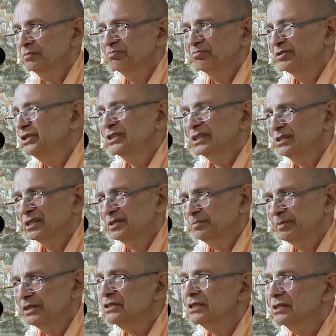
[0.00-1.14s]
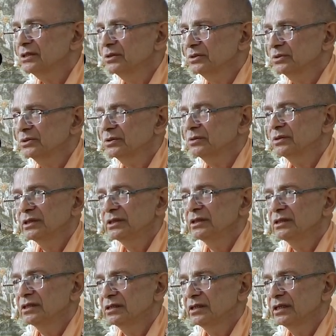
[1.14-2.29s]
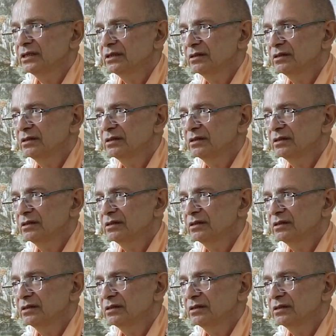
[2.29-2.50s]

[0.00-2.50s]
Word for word: which especially goes through the internet.